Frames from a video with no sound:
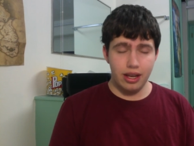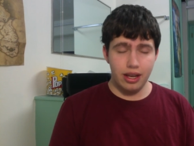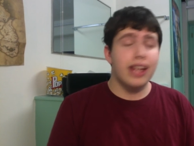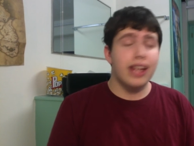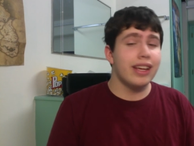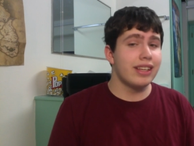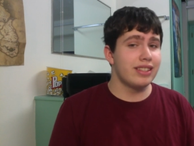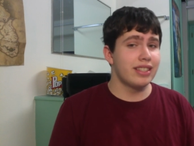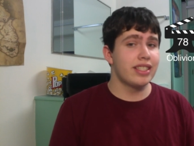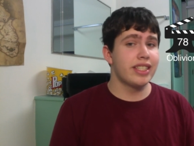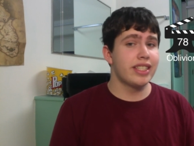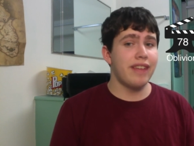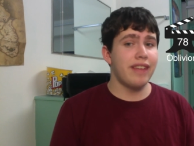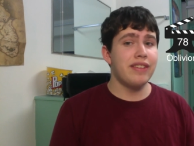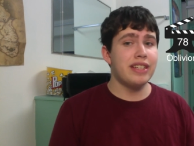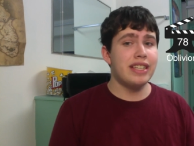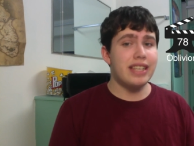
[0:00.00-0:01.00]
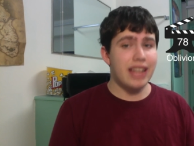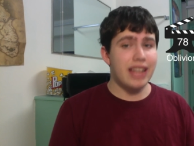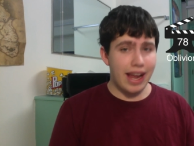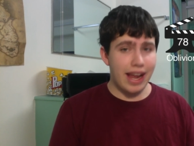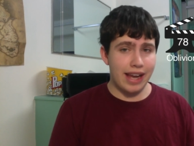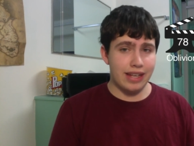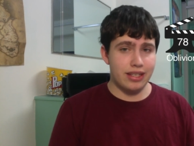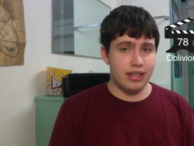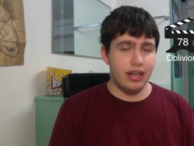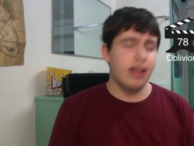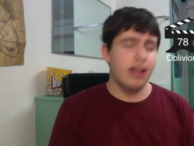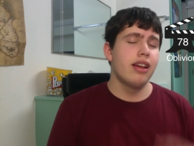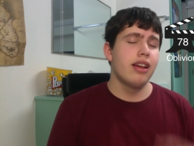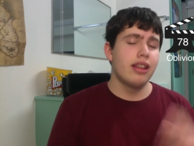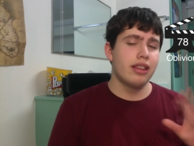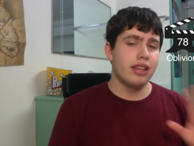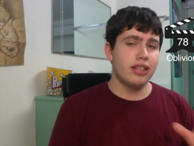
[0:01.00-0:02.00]
gets a 78.
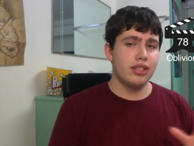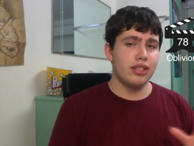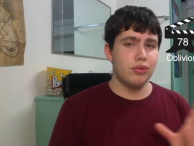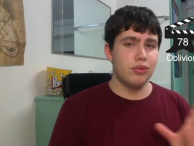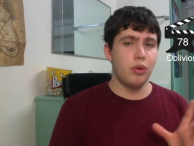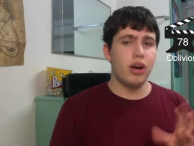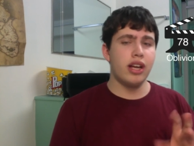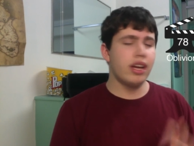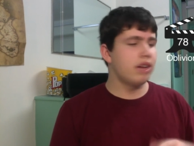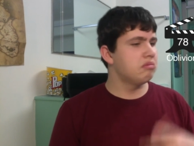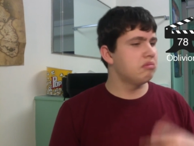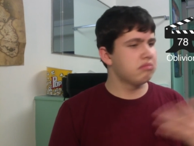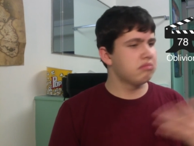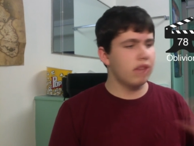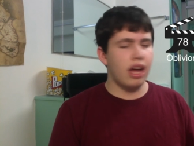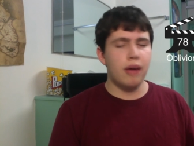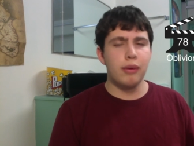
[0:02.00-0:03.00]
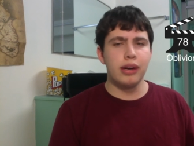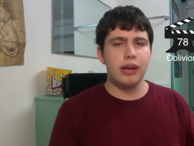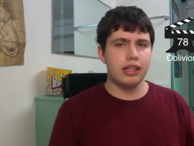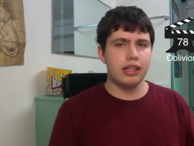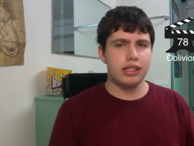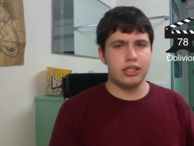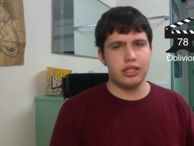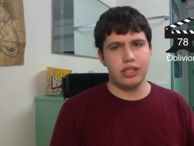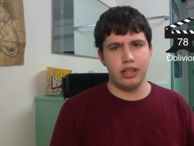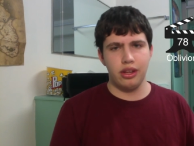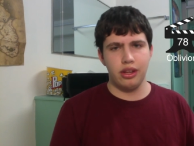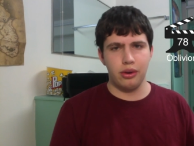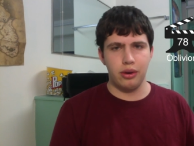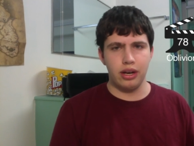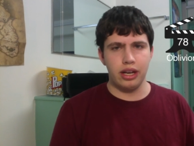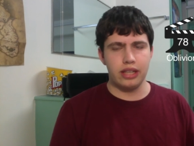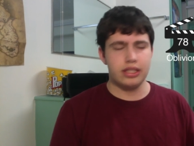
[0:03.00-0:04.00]
This is one I wouldn't listen to the
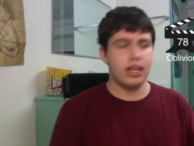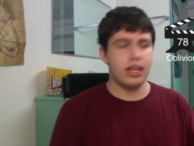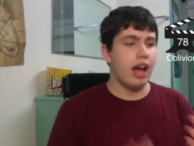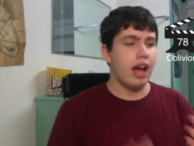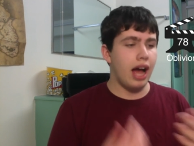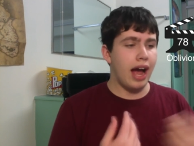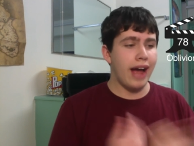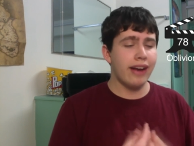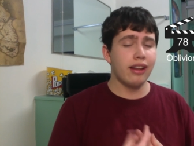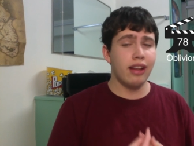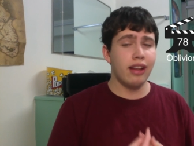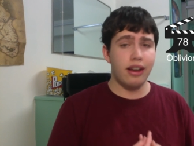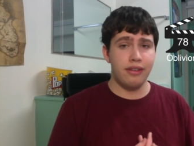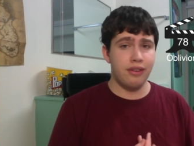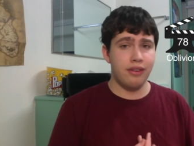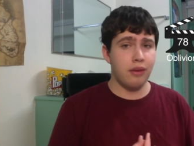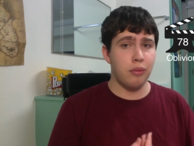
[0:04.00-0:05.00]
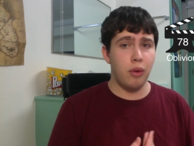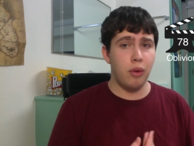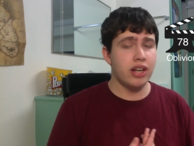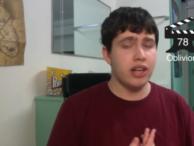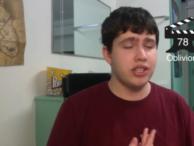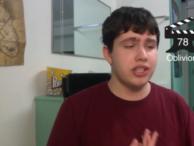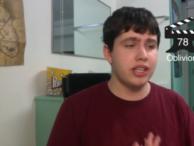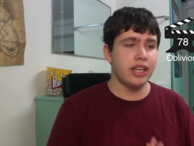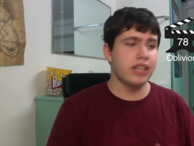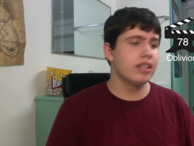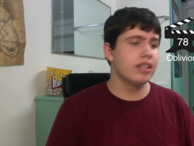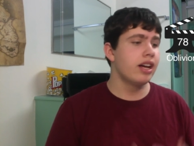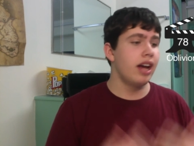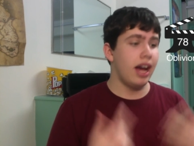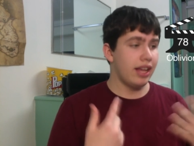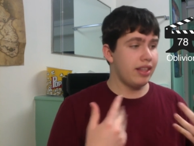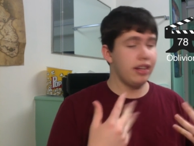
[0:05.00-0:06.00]
critics. I had a lot of fun watching it.
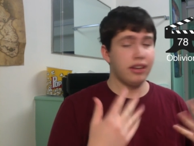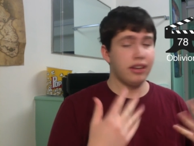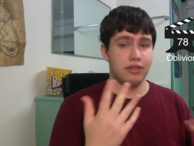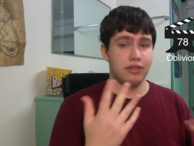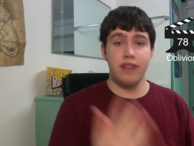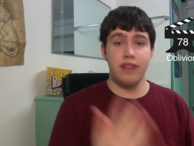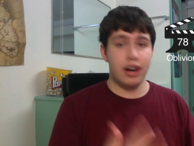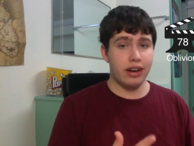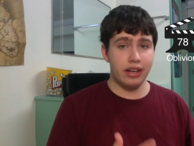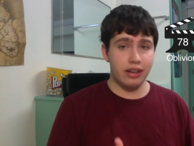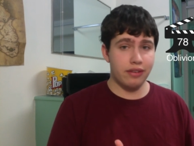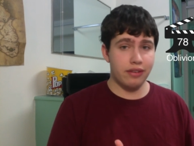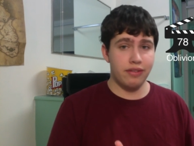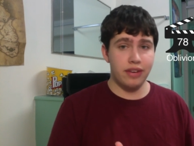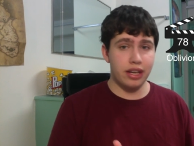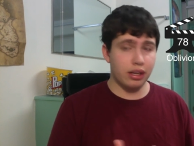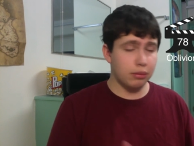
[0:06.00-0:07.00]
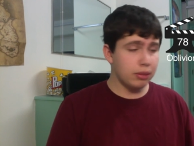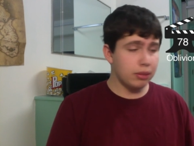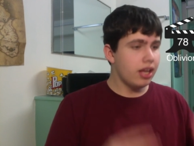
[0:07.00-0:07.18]
I think it's a very good film.